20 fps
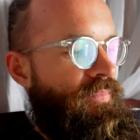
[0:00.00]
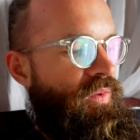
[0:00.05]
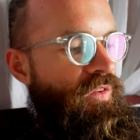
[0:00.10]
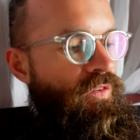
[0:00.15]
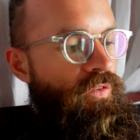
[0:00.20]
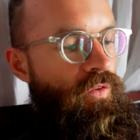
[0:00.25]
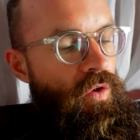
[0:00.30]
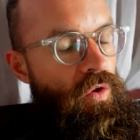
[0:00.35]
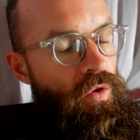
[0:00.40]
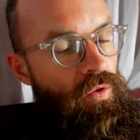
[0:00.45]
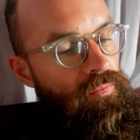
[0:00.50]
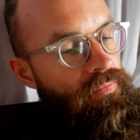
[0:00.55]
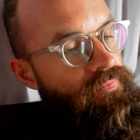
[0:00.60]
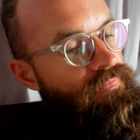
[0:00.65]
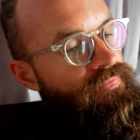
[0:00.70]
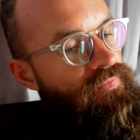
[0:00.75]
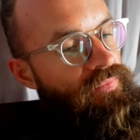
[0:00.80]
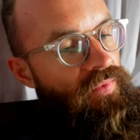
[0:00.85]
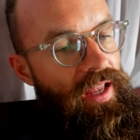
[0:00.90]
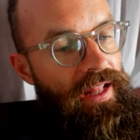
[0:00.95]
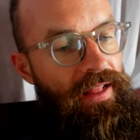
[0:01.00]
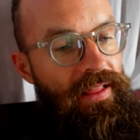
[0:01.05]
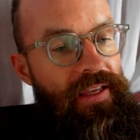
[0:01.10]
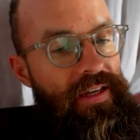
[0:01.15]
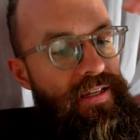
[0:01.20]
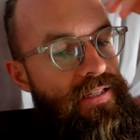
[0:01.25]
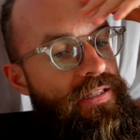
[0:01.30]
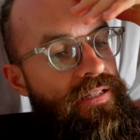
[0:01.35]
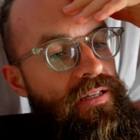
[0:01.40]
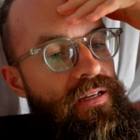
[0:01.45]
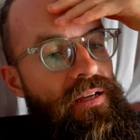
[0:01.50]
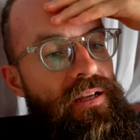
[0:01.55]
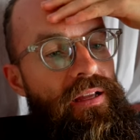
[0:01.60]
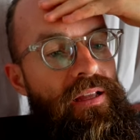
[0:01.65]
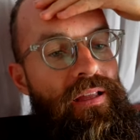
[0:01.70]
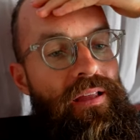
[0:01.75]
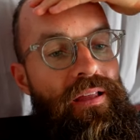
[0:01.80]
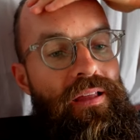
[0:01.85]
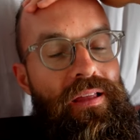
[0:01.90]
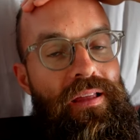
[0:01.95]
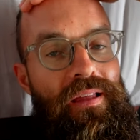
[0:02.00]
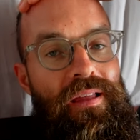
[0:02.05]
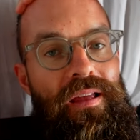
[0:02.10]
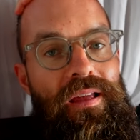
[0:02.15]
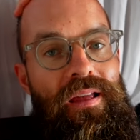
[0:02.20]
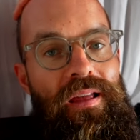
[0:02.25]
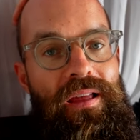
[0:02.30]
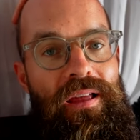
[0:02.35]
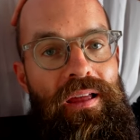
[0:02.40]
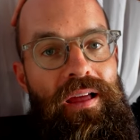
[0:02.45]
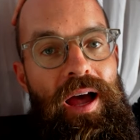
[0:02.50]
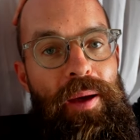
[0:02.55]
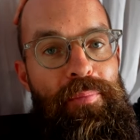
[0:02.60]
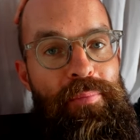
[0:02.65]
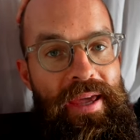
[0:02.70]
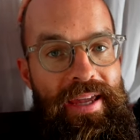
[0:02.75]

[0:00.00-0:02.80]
So hell yes, I'm